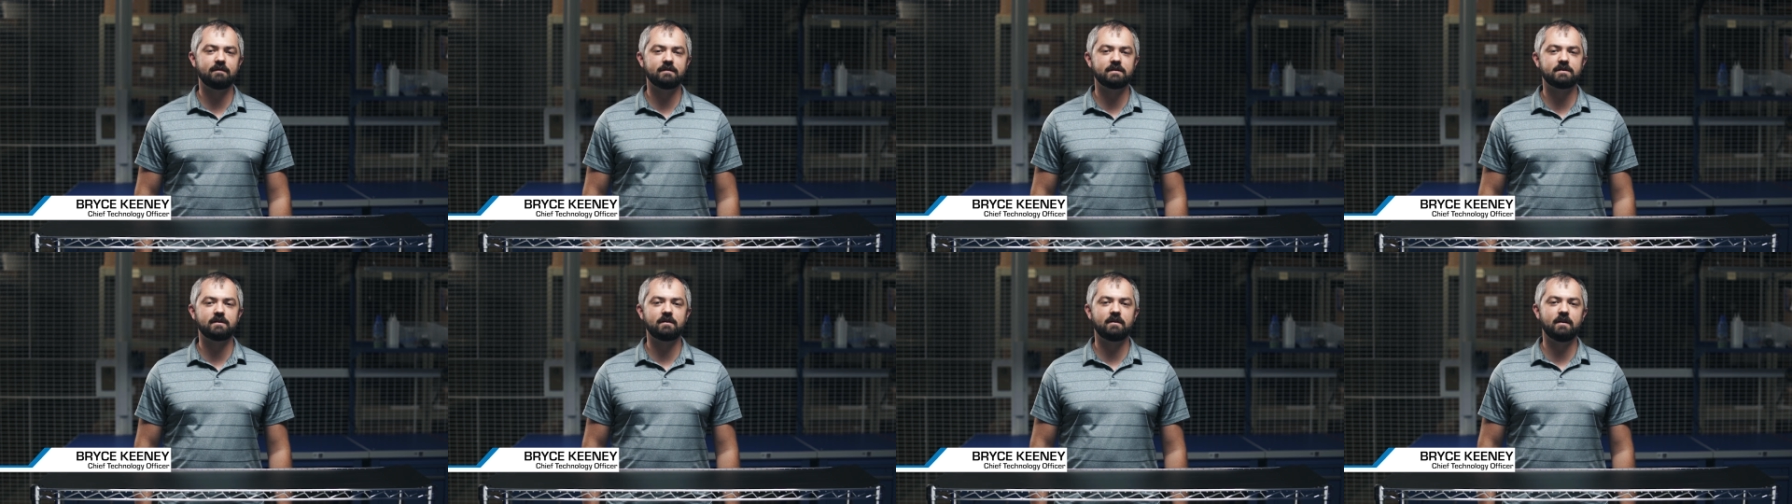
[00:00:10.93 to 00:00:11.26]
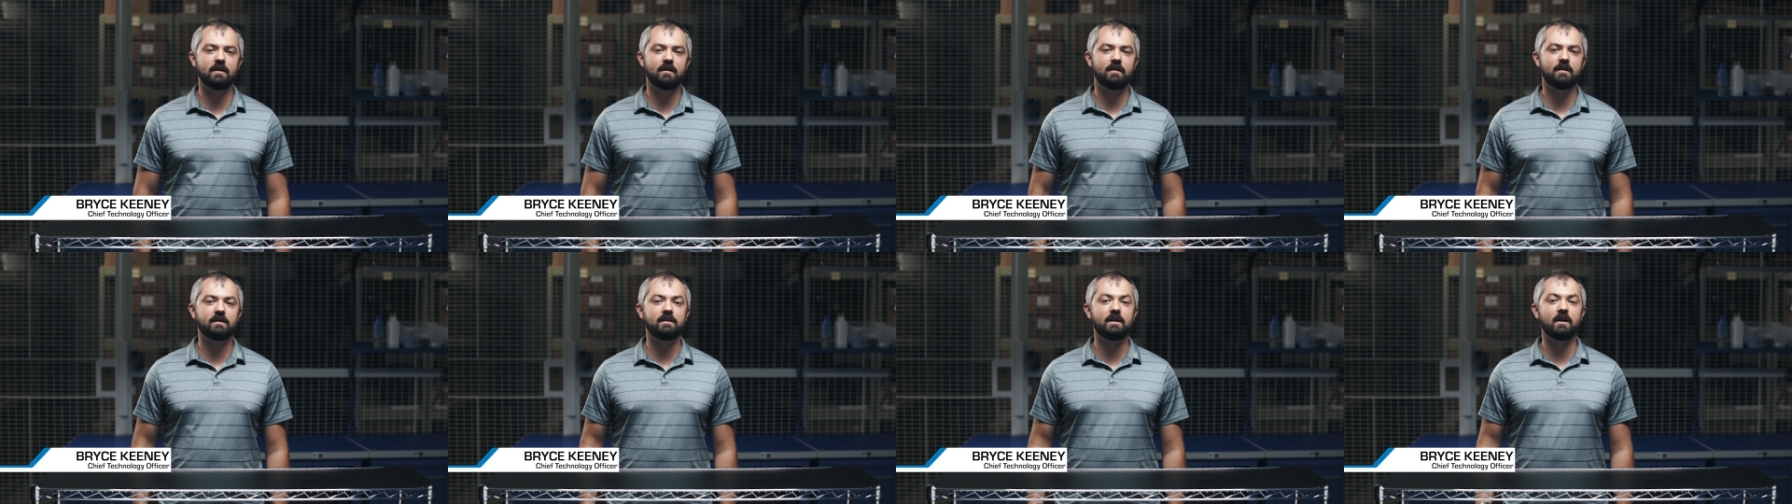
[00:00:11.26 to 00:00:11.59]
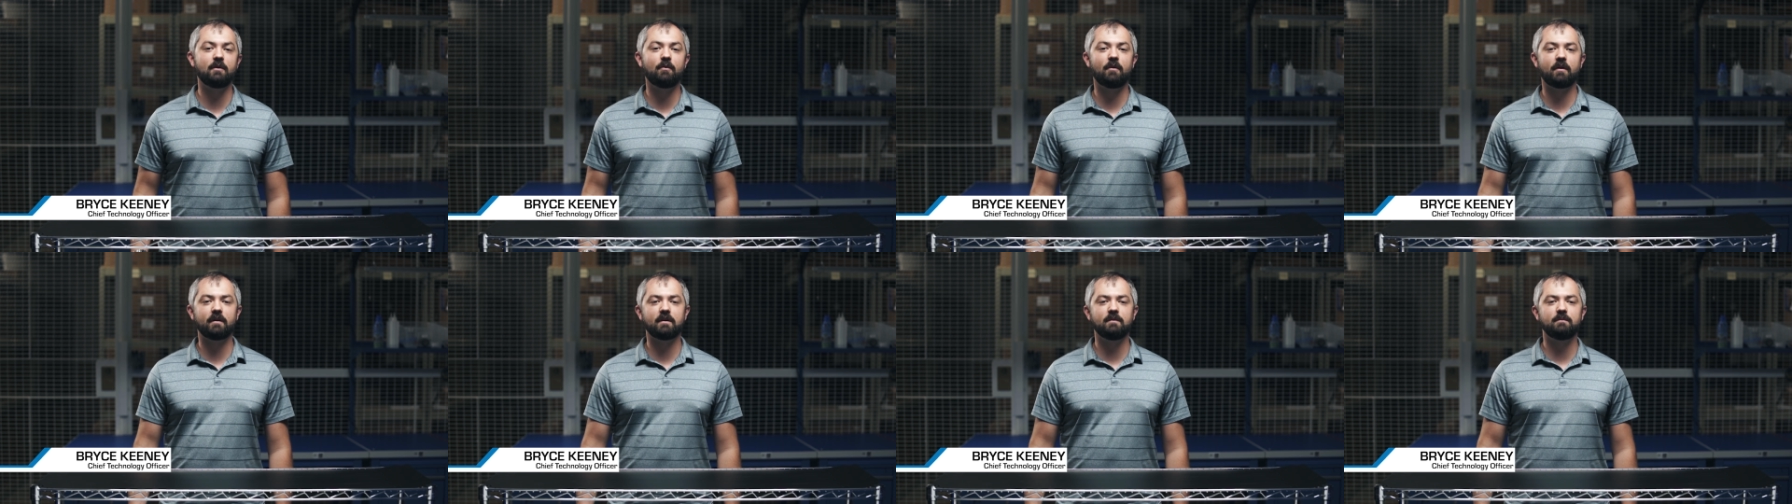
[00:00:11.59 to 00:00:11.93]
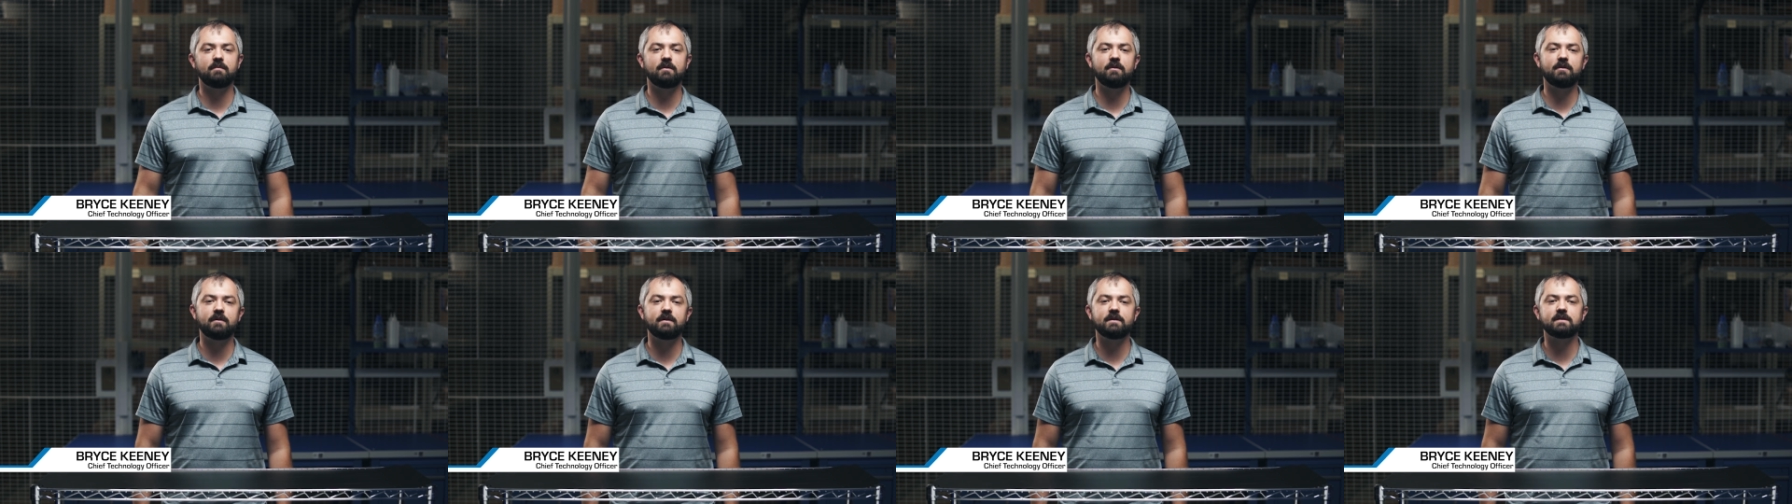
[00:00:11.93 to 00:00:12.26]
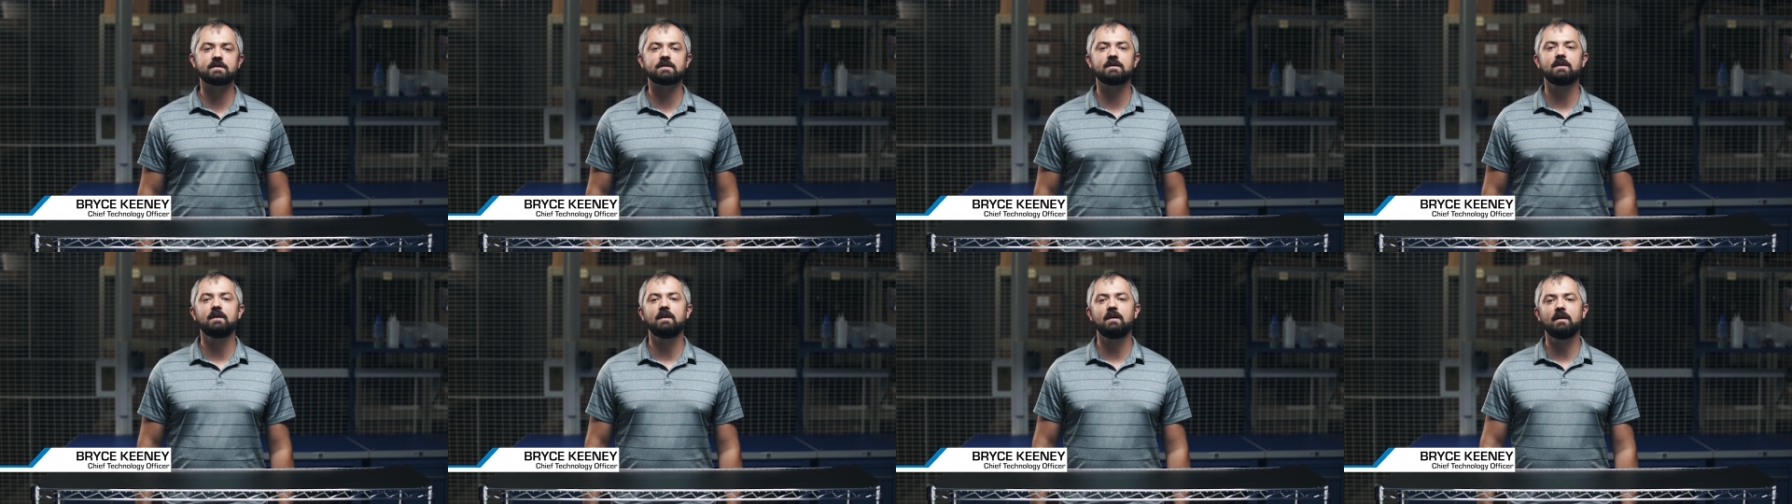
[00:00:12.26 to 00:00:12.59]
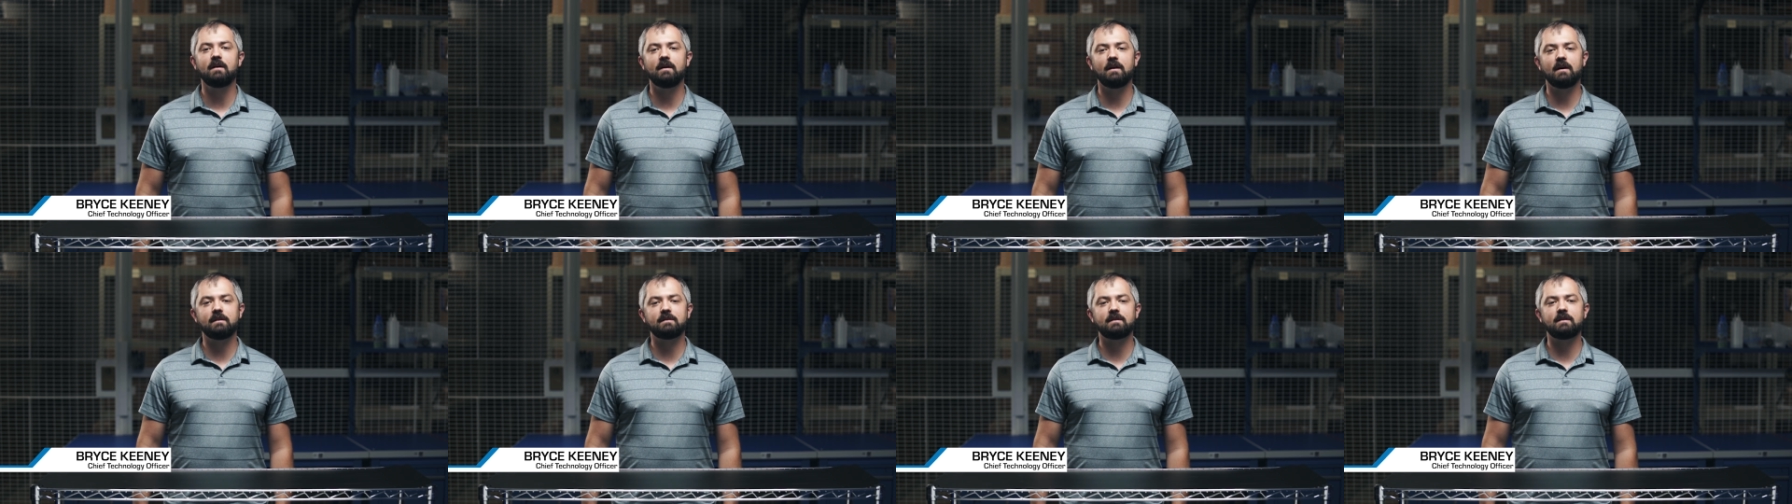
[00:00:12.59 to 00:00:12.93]
Officer here at Teguar Computers,
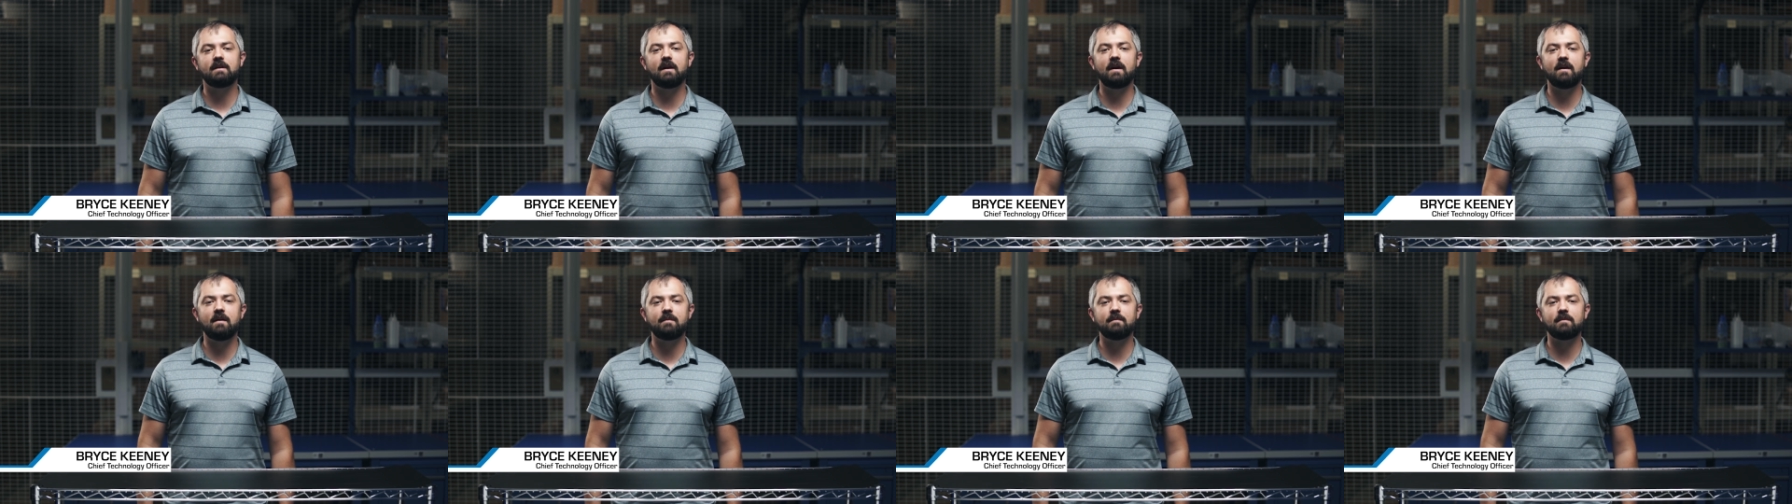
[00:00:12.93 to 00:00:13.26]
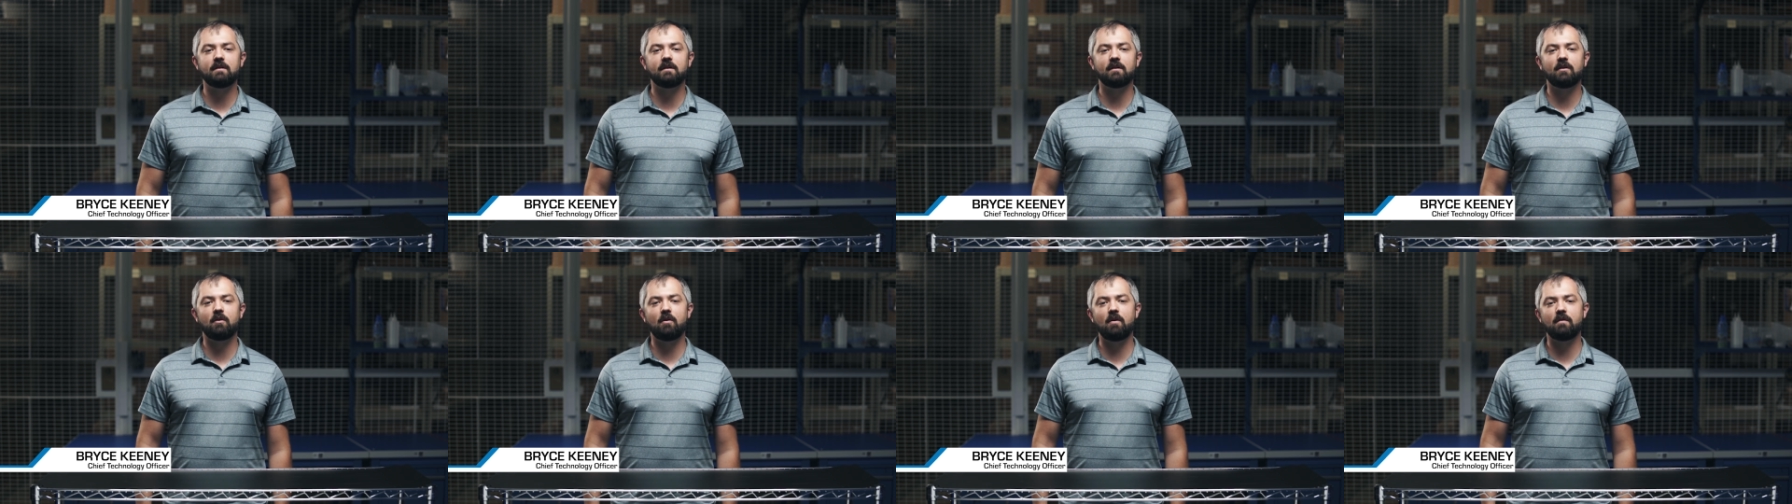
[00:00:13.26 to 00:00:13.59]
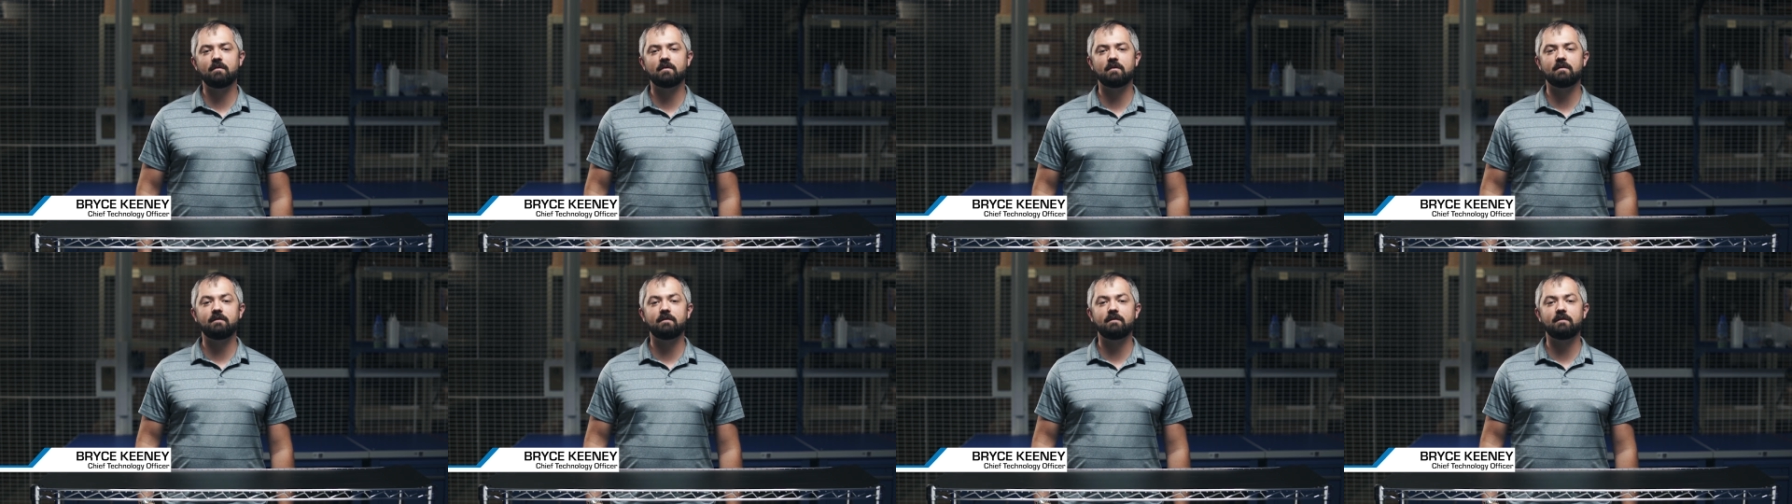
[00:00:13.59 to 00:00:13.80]
and today I'm going to go